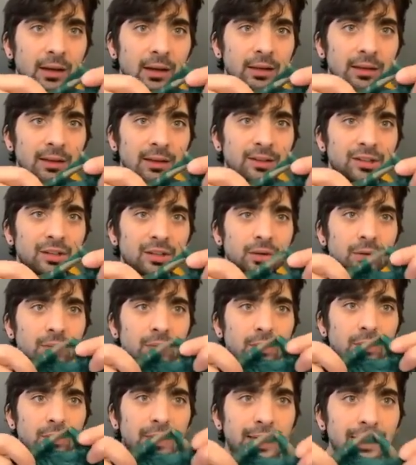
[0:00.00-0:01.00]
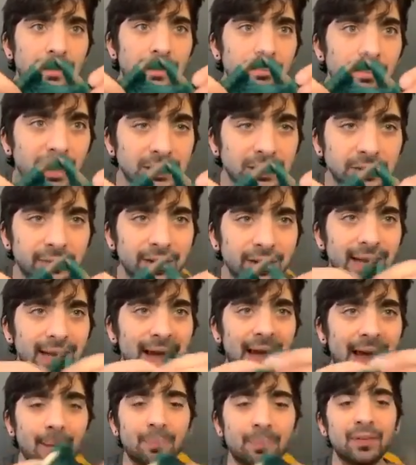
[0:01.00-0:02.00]
It's too much of a
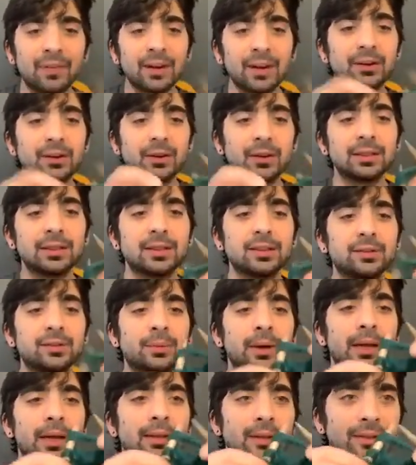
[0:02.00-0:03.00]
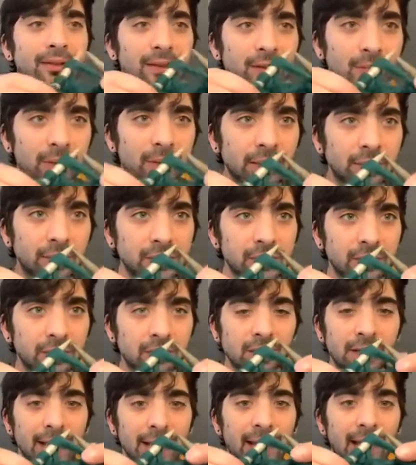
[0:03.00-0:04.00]
gap. If I turn it this way, this is what you should
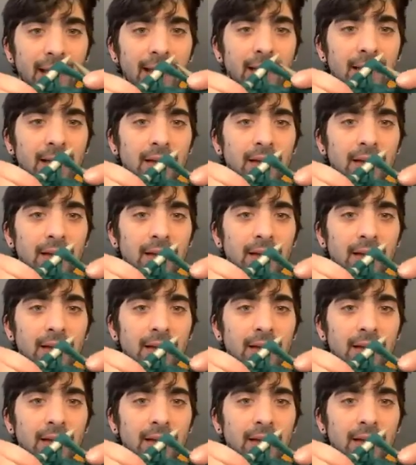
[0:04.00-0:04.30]
look at.